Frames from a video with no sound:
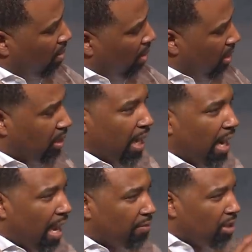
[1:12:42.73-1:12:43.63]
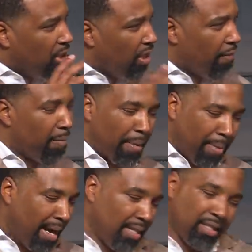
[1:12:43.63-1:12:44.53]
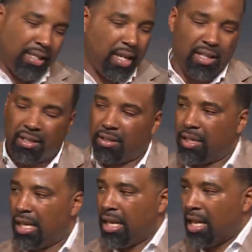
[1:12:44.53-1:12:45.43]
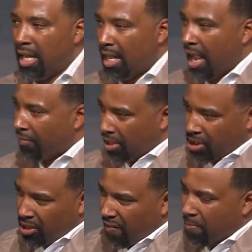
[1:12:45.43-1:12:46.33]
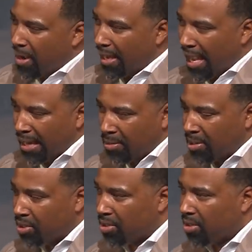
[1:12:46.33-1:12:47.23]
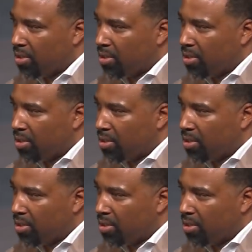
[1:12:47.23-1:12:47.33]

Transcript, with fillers: And say, I have to shift my mindset. I have to shift my language.